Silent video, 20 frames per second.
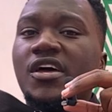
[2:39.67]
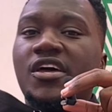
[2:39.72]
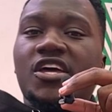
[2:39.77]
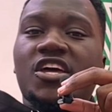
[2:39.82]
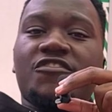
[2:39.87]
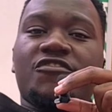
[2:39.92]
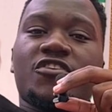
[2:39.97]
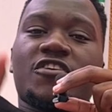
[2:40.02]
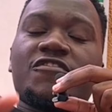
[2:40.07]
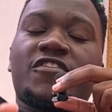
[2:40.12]

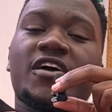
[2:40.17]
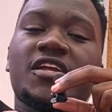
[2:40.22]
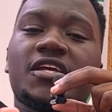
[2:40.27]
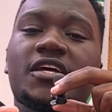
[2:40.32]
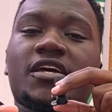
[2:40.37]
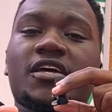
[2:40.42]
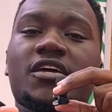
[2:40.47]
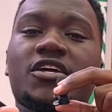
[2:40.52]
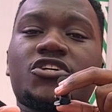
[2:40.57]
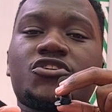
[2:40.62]
if you're
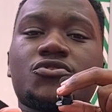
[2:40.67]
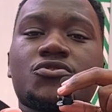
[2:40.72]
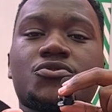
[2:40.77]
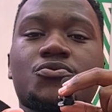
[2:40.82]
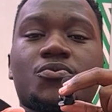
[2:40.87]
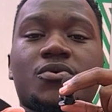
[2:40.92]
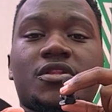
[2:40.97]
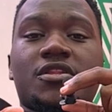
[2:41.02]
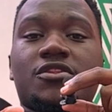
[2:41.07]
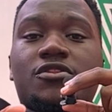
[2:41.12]
finding issues
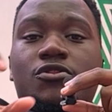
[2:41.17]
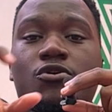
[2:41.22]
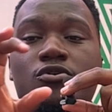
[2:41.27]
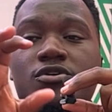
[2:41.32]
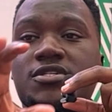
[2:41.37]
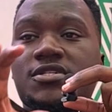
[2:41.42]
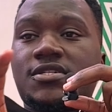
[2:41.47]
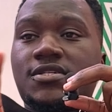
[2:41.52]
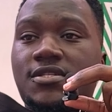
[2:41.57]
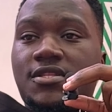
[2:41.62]
with
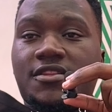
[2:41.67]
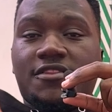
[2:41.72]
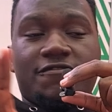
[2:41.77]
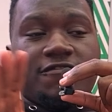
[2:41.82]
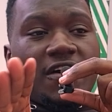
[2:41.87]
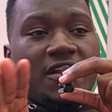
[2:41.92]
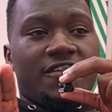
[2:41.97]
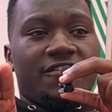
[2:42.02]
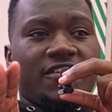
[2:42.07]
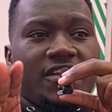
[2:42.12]
those
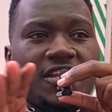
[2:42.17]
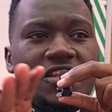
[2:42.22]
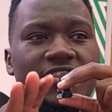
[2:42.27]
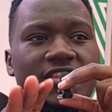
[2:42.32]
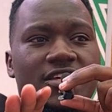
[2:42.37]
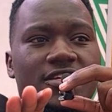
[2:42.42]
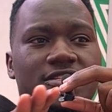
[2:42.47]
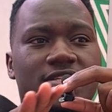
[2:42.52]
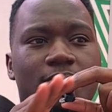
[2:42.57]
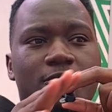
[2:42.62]
funny
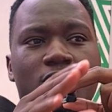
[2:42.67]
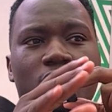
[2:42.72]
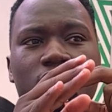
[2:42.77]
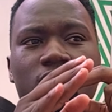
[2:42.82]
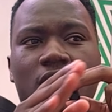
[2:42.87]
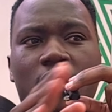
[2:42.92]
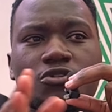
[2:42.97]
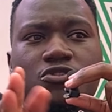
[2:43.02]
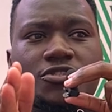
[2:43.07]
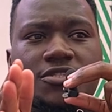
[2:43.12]
things about
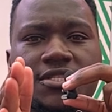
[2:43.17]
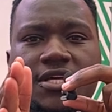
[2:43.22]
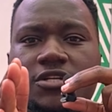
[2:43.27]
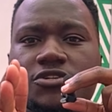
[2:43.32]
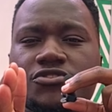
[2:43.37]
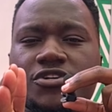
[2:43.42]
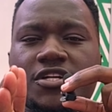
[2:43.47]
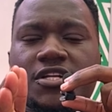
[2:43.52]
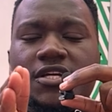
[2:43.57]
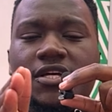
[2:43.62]
how to start
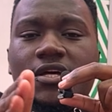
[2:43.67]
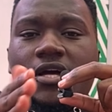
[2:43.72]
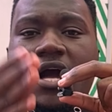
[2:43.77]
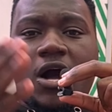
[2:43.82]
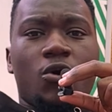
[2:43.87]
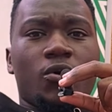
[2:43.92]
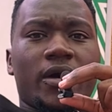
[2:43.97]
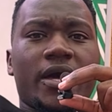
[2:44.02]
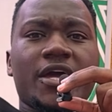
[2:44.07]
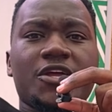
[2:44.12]
trading,
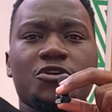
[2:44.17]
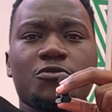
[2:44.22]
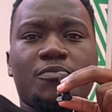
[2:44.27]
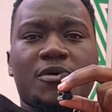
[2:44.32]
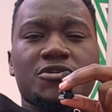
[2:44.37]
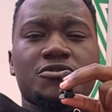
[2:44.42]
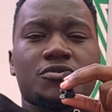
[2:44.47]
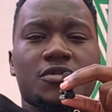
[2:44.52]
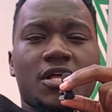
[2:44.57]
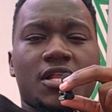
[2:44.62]
I'll guide you
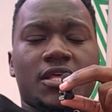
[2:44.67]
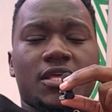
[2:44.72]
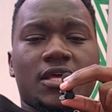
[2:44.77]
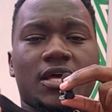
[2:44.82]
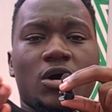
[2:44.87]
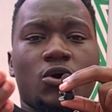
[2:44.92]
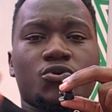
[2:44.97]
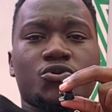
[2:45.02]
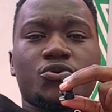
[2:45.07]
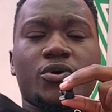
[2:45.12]
personally.
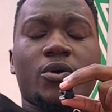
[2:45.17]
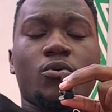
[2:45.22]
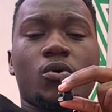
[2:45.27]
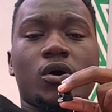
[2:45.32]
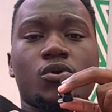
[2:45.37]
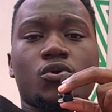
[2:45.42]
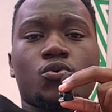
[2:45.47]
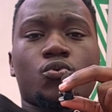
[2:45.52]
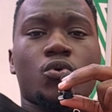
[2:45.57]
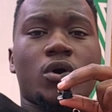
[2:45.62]
I'll do a
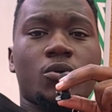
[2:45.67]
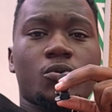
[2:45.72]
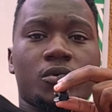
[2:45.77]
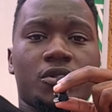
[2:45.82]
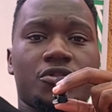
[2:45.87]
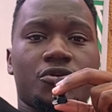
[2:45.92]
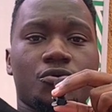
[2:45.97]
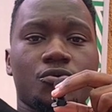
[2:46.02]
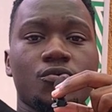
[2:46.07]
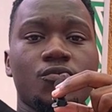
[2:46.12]
one-on-one
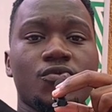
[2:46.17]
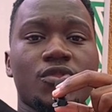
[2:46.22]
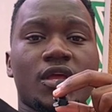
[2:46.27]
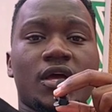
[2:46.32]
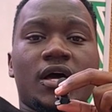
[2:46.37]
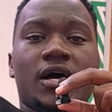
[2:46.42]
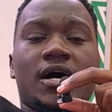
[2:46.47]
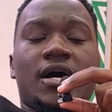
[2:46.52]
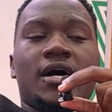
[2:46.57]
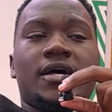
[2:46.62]
with you,
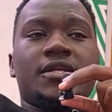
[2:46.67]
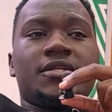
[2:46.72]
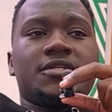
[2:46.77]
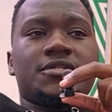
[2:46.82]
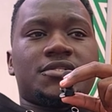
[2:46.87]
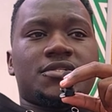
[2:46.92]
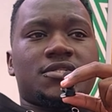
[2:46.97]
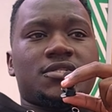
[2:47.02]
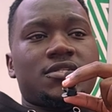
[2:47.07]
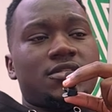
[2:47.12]
and
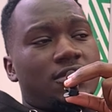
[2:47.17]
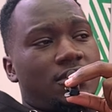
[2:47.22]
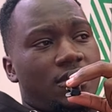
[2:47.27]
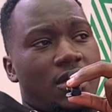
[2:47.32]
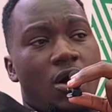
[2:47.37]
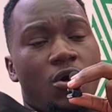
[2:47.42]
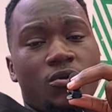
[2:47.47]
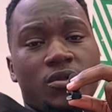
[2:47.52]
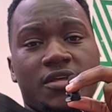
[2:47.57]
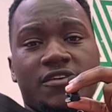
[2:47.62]
just
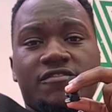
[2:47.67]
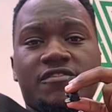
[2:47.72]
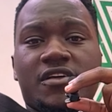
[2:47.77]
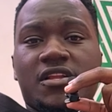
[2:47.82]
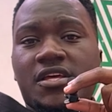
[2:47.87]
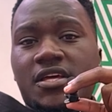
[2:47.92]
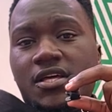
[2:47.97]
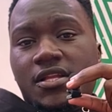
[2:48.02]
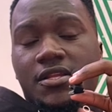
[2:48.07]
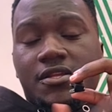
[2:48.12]
I'll leave a
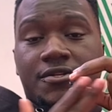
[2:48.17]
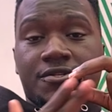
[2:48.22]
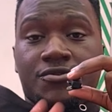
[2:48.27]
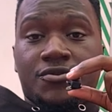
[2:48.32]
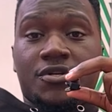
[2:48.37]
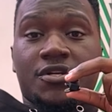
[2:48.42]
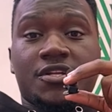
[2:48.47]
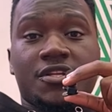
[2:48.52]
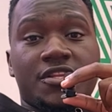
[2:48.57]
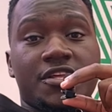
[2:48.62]
link in
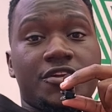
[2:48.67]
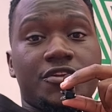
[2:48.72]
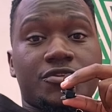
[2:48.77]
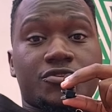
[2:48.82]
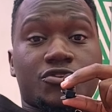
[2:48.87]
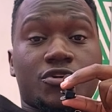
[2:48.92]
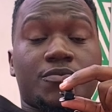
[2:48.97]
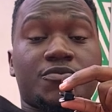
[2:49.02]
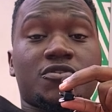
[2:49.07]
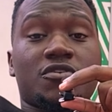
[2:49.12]
the
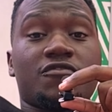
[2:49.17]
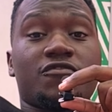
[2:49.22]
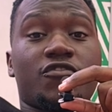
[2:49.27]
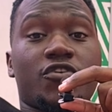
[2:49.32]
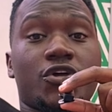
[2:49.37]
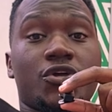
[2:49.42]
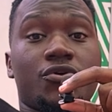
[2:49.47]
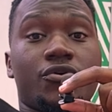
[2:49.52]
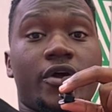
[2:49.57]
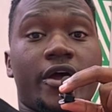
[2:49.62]
description for
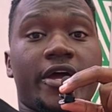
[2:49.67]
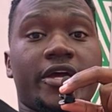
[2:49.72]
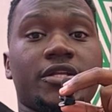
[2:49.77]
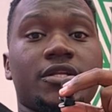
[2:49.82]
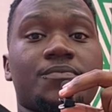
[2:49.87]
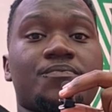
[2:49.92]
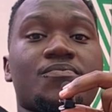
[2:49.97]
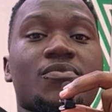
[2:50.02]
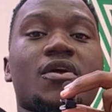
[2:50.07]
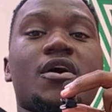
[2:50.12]
you, right?
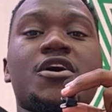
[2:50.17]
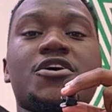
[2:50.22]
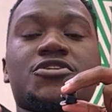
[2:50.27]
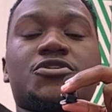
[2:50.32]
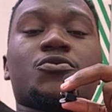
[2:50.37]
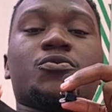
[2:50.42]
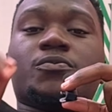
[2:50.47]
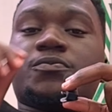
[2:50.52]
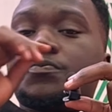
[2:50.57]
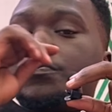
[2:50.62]

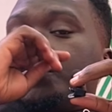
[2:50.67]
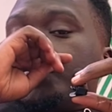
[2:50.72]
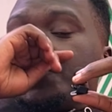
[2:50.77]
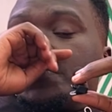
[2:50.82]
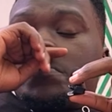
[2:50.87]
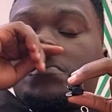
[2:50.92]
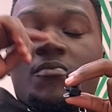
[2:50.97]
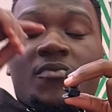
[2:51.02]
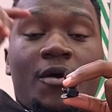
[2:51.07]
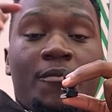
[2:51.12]
So
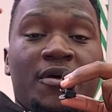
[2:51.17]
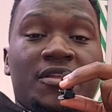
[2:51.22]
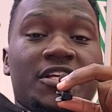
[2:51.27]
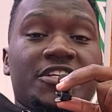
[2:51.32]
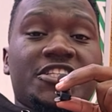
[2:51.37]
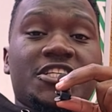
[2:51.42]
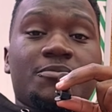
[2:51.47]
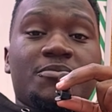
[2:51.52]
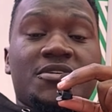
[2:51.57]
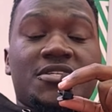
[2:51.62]

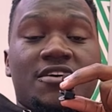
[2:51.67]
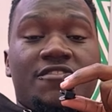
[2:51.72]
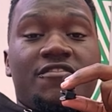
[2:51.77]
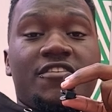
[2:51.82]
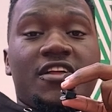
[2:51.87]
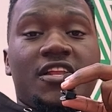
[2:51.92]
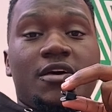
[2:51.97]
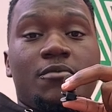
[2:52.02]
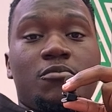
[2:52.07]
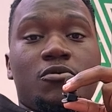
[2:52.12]
mentorship is
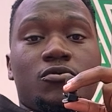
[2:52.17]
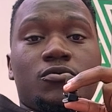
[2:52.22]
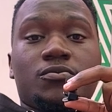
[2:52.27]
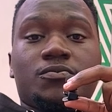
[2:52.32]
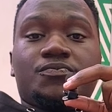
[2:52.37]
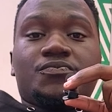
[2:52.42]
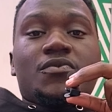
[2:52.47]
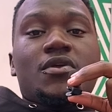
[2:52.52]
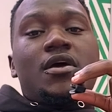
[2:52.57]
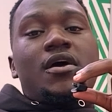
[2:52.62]
available.
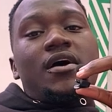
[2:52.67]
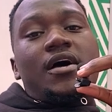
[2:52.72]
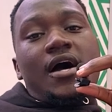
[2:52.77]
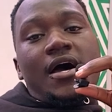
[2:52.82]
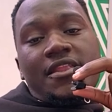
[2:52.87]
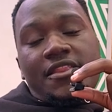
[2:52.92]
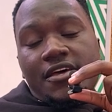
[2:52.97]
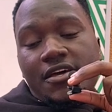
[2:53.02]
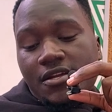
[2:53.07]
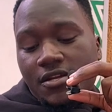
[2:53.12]

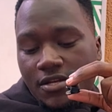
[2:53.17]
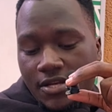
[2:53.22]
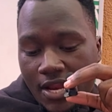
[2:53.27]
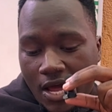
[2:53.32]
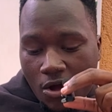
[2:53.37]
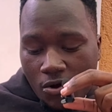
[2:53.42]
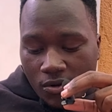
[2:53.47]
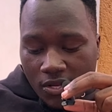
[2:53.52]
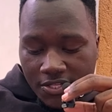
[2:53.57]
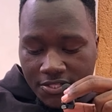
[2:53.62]
And then
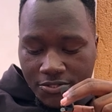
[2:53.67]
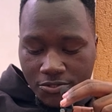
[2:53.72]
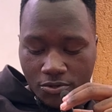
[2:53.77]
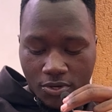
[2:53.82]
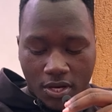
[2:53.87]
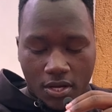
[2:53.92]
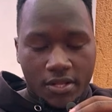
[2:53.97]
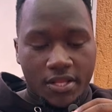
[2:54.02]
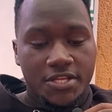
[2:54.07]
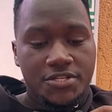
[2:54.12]
now let's
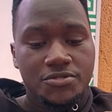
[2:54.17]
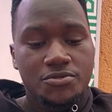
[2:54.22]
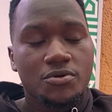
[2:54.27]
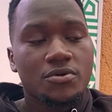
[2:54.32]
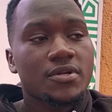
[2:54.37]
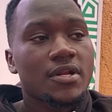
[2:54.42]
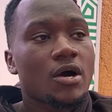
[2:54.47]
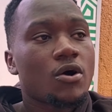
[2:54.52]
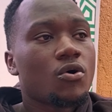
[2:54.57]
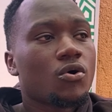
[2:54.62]
talk
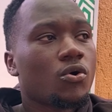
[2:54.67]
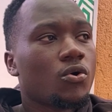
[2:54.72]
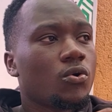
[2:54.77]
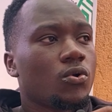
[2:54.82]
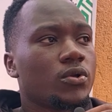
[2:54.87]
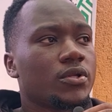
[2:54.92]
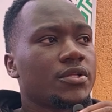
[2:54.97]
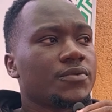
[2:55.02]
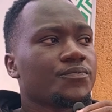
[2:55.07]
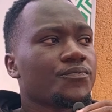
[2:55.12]
now
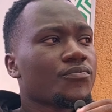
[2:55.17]
gold.